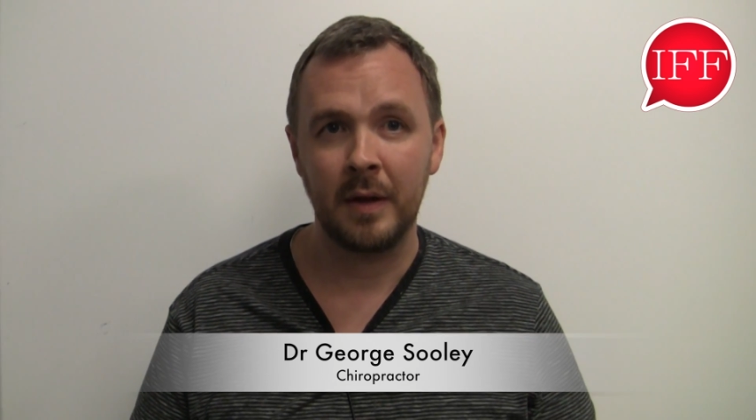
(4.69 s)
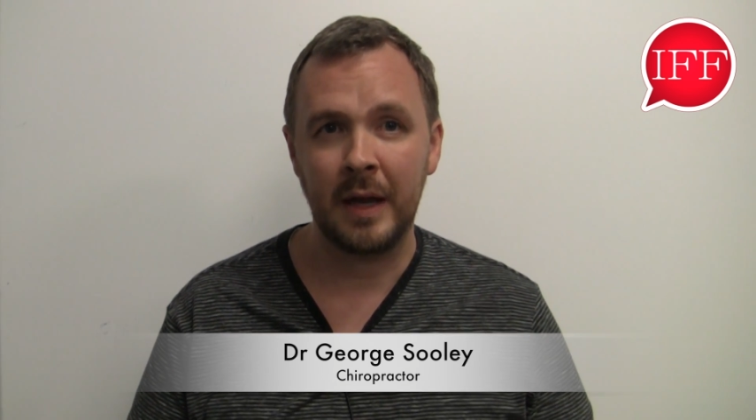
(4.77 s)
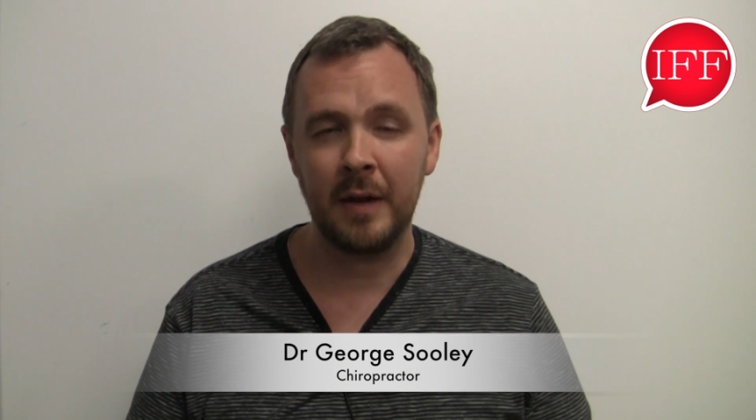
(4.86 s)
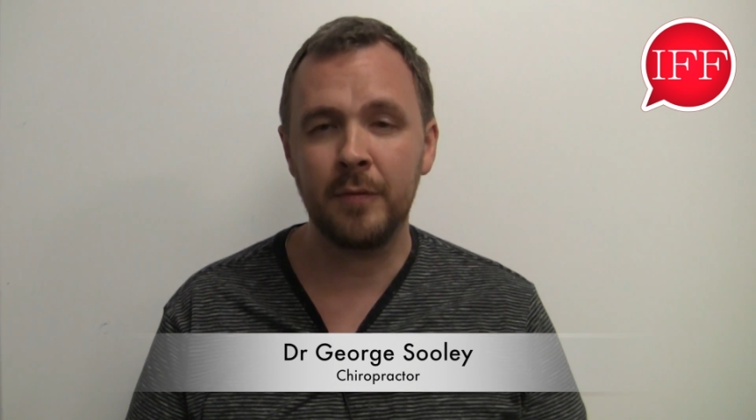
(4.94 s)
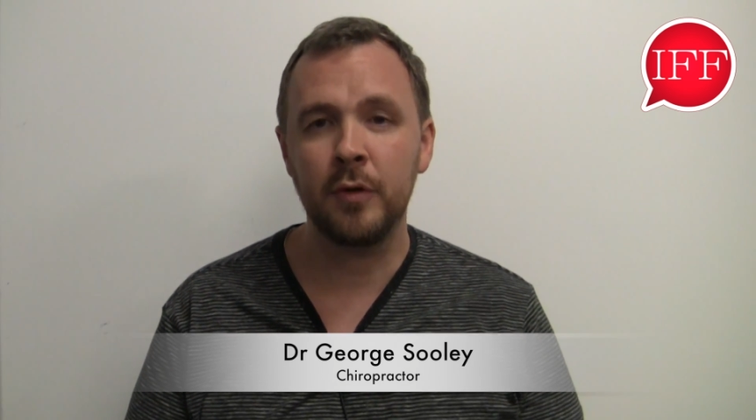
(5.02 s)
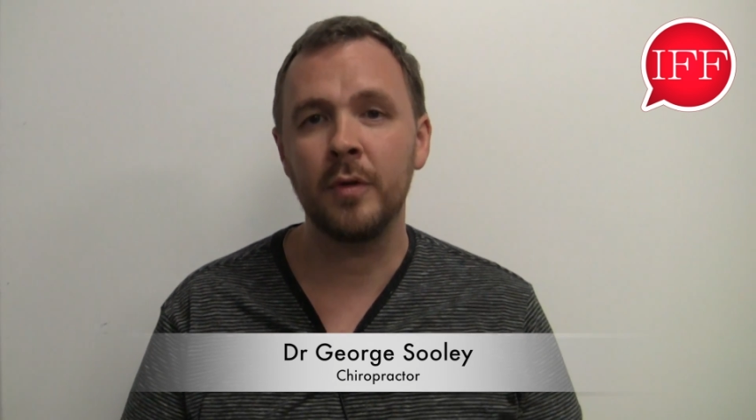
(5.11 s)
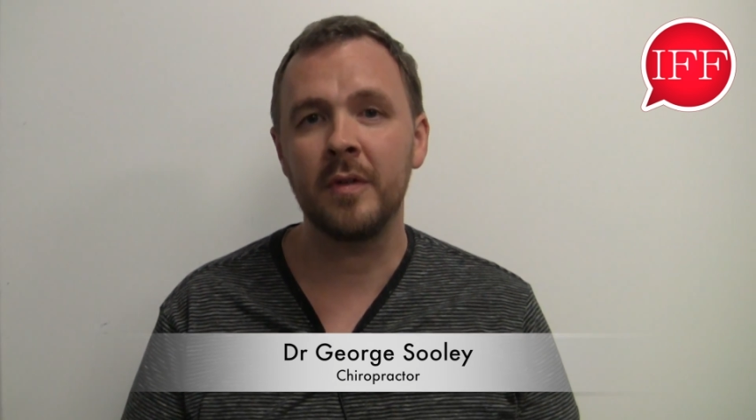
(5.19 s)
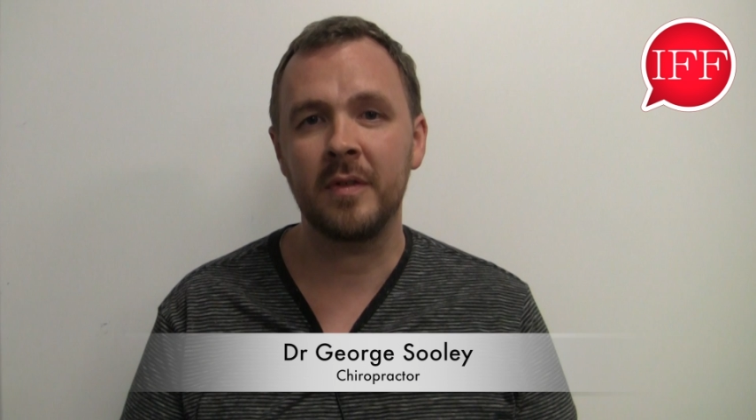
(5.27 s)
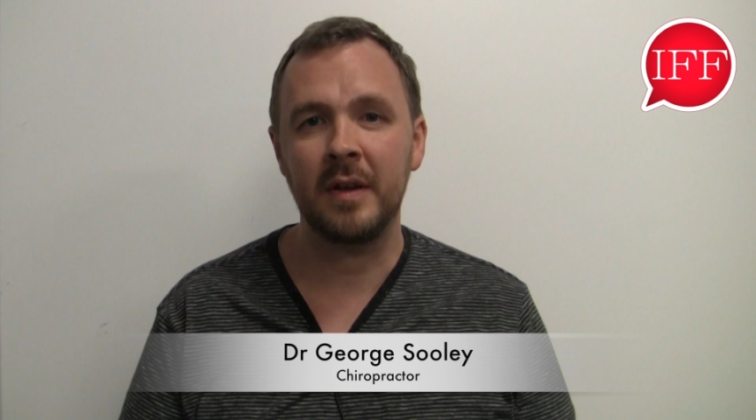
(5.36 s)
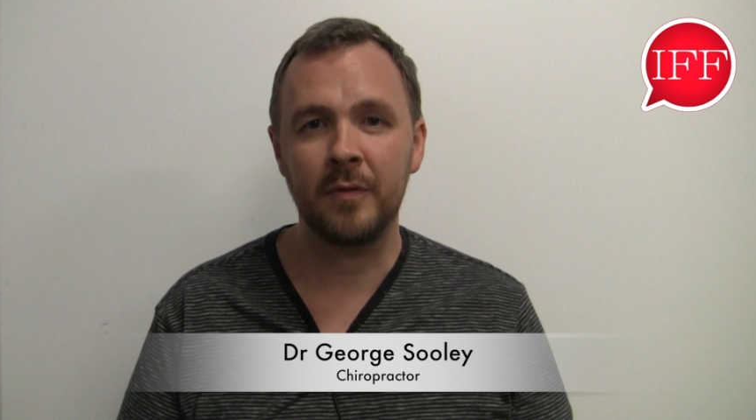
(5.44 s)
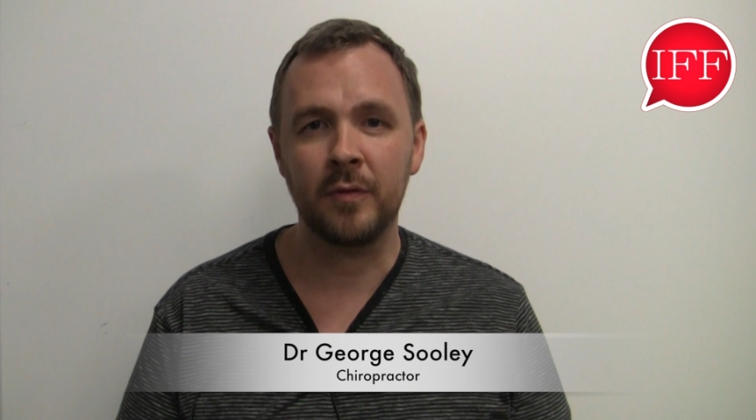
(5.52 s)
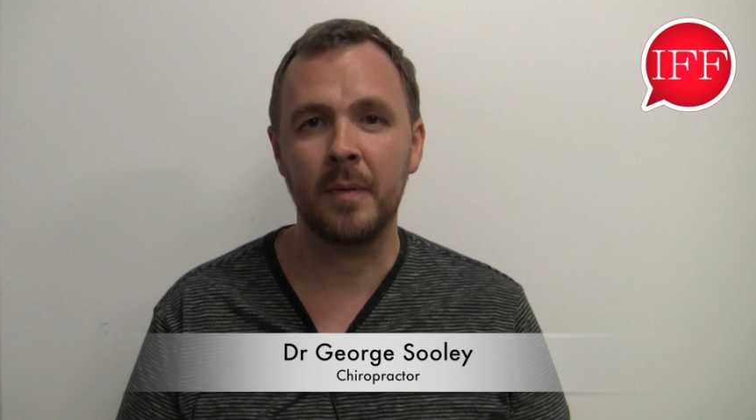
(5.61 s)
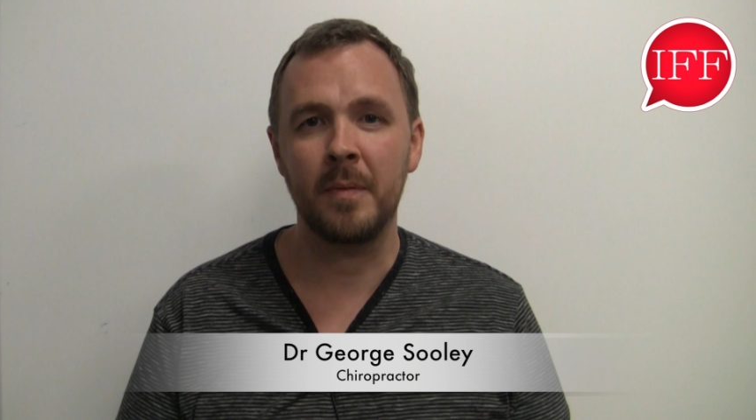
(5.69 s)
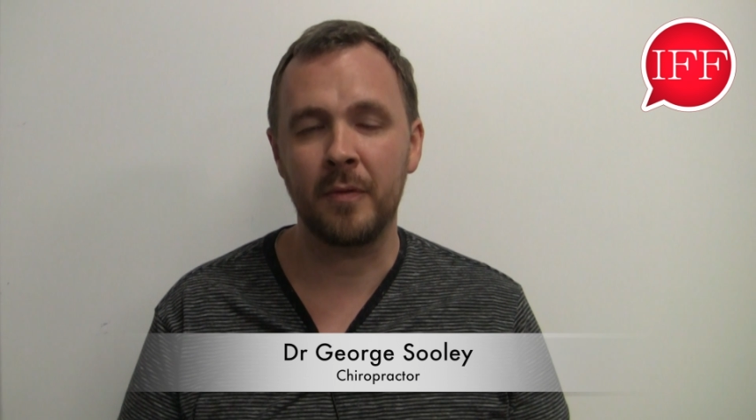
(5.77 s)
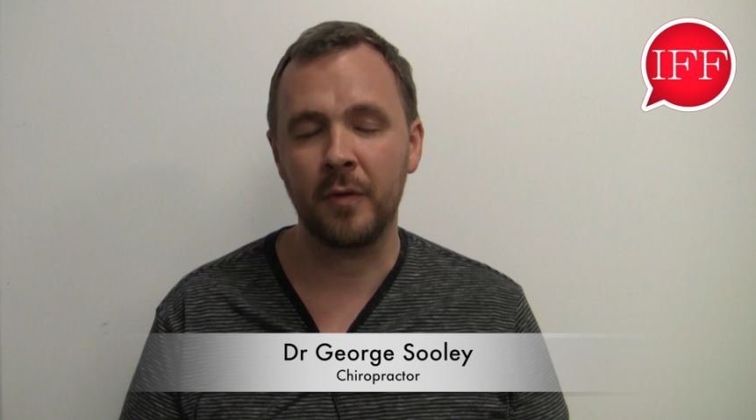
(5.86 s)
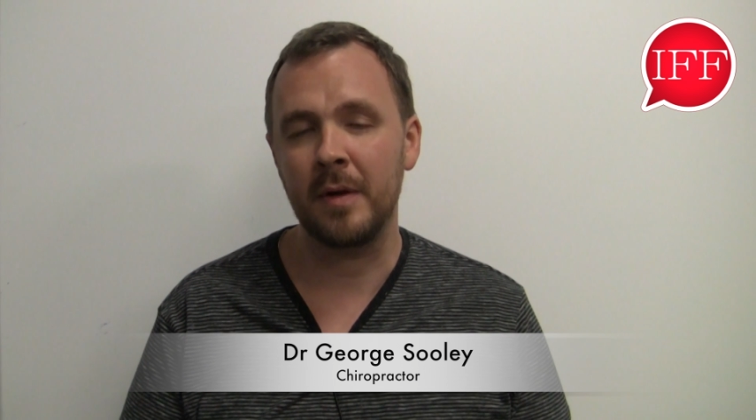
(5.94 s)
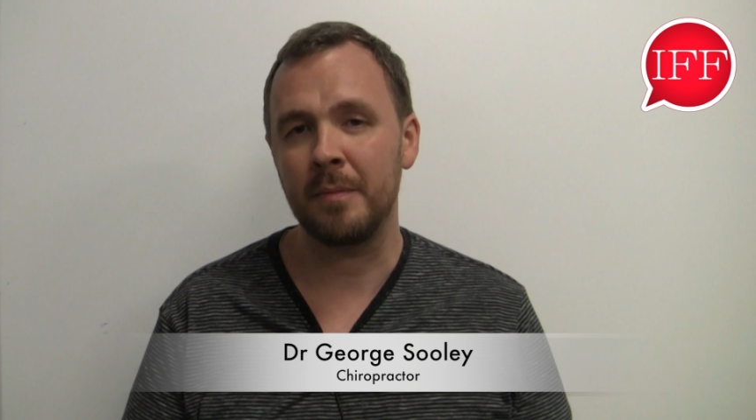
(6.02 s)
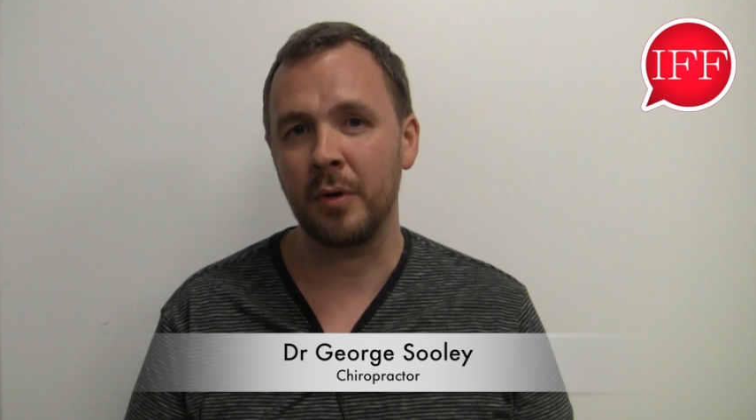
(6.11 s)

Influencing from the Front